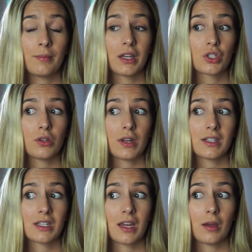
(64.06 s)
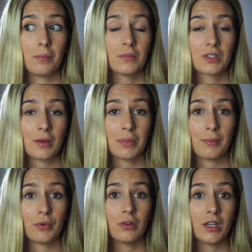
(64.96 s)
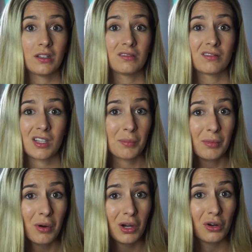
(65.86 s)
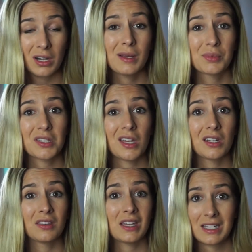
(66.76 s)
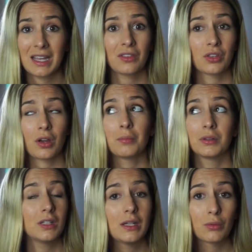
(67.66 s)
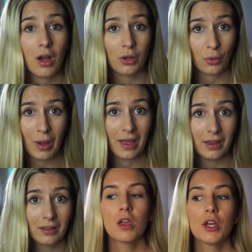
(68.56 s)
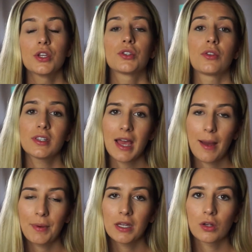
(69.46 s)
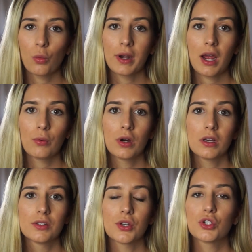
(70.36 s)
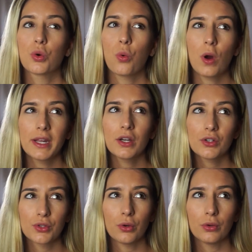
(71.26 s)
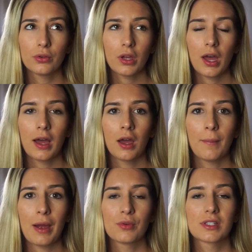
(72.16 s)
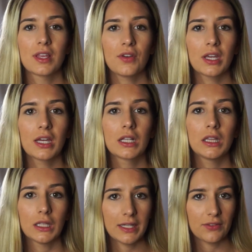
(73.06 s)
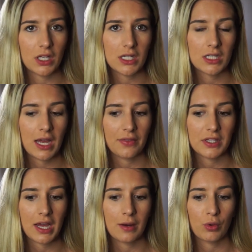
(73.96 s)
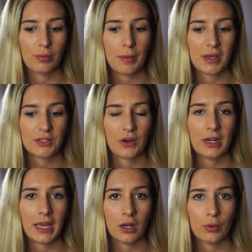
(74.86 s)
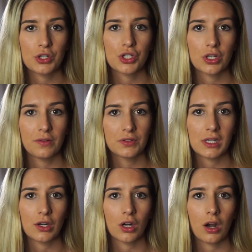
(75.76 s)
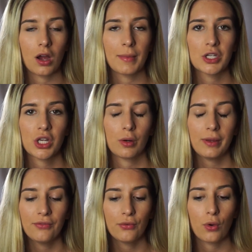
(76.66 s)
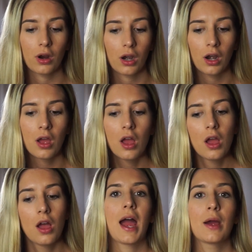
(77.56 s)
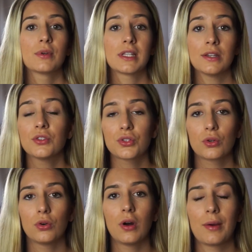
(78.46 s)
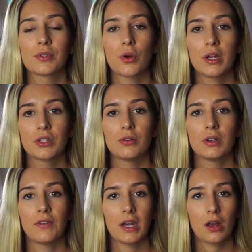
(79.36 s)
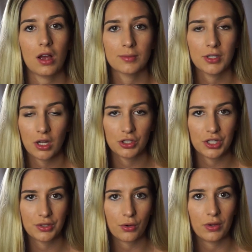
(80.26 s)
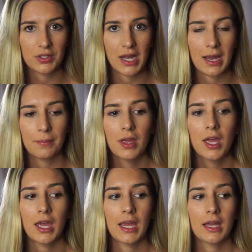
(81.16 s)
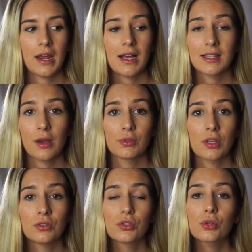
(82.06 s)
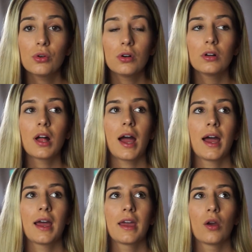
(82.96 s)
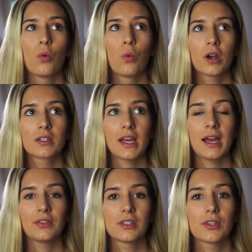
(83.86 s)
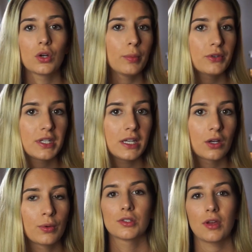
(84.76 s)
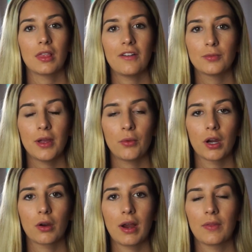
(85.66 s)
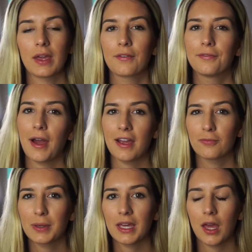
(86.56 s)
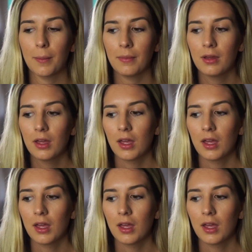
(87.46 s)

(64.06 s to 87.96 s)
like too nice to some people, and some people are creeps and they take it the complete wrong way. So this happened when I was 20 years old. I was living in Cleveland at the time with my best friend Hannah, which you've seen her on my channel before. I was in school. I was going to Innovative Cosmetology school at the time. And as I was in school, I worked at this little boutique. So I left my work around like 5 p.m.